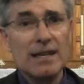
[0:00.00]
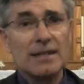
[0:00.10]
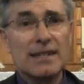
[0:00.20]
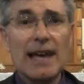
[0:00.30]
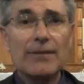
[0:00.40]

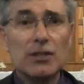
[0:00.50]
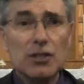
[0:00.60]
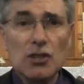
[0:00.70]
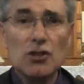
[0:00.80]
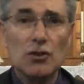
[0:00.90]
David
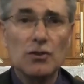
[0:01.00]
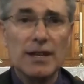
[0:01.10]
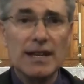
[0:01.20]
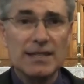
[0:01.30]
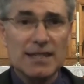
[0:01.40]
knew
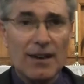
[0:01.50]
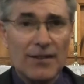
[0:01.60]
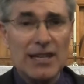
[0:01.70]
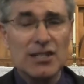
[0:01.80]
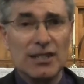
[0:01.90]
that his
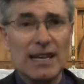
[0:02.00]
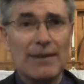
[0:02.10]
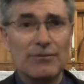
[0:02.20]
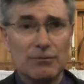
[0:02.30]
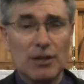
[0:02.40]
salvation
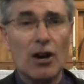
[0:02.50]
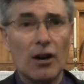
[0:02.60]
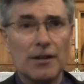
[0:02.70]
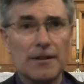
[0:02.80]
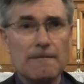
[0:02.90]
came from
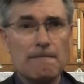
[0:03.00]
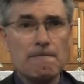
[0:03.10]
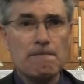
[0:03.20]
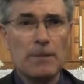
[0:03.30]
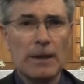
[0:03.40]
God.
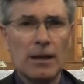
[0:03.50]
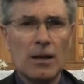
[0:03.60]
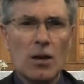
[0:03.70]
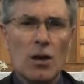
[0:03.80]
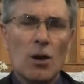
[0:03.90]

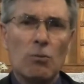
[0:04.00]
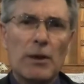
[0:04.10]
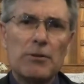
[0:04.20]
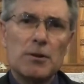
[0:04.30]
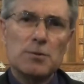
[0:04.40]

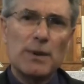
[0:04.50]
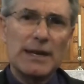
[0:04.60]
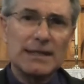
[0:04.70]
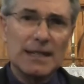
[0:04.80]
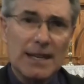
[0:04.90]
Whether it was
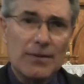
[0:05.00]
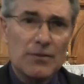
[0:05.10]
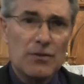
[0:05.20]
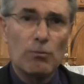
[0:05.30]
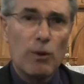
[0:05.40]
being
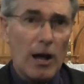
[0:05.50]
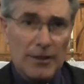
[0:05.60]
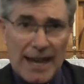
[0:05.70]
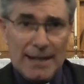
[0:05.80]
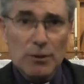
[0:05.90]
delivered from wild
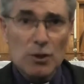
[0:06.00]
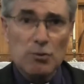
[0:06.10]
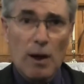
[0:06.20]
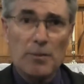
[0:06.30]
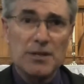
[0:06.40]
animals
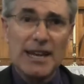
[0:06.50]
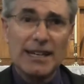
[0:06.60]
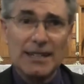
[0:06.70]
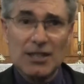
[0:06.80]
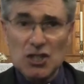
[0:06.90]
while
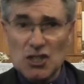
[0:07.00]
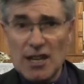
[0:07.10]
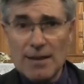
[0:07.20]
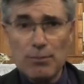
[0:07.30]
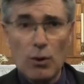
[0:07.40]
protecting
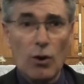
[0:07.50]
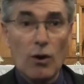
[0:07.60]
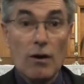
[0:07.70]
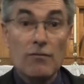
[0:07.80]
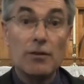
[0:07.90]
sheep, or
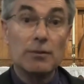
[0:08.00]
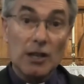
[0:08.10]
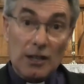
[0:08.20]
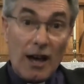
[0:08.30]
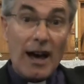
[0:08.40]
from
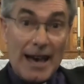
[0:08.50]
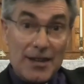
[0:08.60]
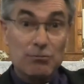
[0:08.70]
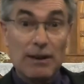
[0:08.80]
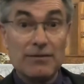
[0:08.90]

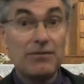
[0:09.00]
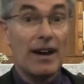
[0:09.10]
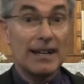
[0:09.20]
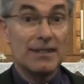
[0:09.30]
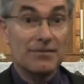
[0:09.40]
Goliath when
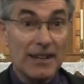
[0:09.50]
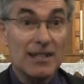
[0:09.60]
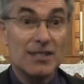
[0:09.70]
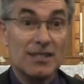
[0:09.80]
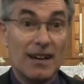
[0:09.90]
fighting the
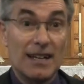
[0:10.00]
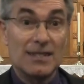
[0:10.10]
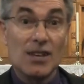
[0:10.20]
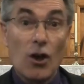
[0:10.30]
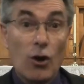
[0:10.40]

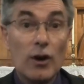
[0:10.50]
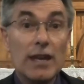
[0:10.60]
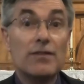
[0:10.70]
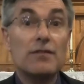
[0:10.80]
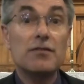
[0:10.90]
Philistines, or
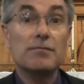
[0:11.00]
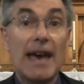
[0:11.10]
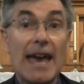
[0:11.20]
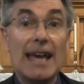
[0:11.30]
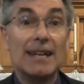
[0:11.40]
even from the
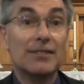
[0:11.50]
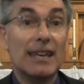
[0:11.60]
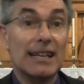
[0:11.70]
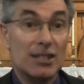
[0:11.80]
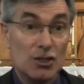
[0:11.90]
hand of
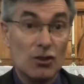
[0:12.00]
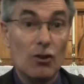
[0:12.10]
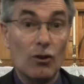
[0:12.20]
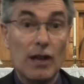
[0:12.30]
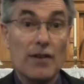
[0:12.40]
King
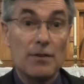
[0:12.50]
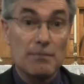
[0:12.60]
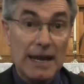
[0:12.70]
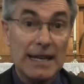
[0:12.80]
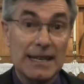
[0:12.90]
Saul over
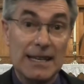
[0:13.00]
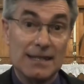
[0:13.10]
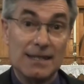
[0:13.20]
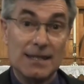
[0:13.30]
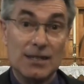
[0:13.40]
many
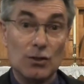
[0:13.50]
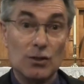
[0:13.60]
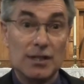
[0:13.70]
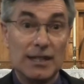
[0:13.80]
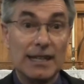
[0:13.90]
years as he
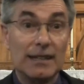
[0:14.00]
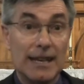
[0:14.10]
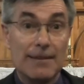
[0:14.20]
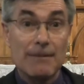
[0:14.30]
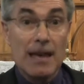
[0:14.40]
sought to kill
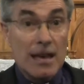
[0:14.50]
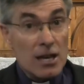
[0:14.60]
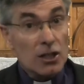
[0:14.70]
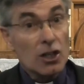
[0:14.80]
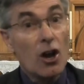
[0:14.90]
him,
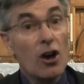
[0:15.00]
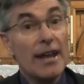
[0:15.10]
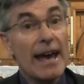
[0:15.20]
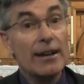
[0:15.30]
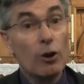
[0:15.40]
God
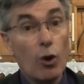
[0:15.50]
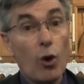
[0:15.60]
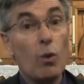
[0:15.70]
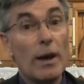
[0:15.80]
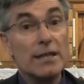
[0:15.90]
had
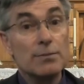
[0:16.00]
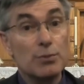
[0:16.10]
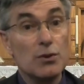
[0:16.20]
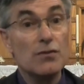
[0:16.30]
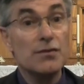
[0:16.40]
always
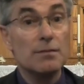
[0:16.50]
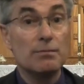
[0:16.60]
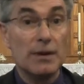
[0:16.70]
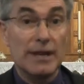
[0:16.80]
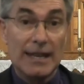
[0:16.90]
proved to
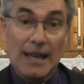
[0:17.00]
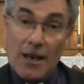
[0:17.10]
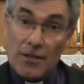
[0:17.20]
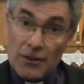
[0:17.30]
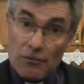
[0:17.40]
be
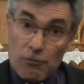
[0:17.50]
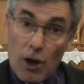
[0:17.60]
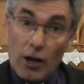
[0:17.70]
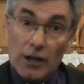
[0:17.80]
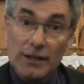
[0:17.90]
the
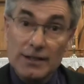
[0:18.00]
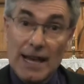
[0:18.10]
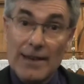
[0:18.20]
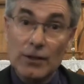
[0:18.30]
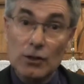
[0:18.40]
rock
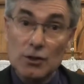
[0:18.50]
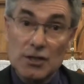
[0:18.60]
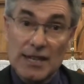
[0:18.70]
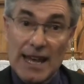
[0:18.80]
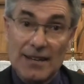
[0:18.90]
David could
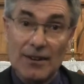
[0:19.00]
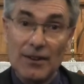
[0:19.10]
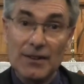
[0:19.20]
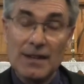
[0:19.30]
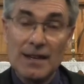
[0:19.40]
stand
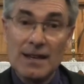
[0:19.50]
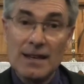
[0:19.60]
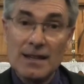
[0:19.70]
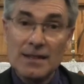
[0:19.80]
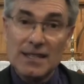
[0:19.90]
on,
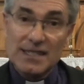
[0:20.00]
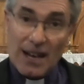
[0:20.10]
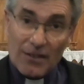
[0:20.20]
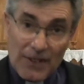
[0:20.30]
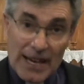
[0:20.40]
the
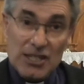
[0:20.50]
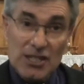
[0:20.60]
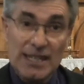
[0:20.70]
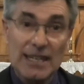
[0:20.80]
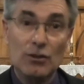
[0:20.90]

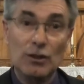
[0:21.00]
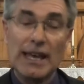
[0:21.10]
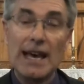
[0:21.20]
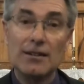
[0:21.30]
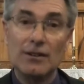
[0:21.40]
salvation he could
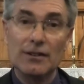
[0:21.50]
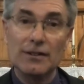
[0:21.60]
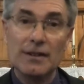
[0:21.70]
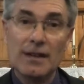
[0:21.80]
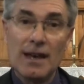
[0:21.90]
count
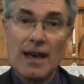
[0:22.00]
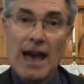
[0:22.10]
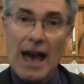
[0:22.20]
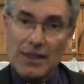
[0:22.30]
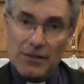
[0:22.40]
on, and the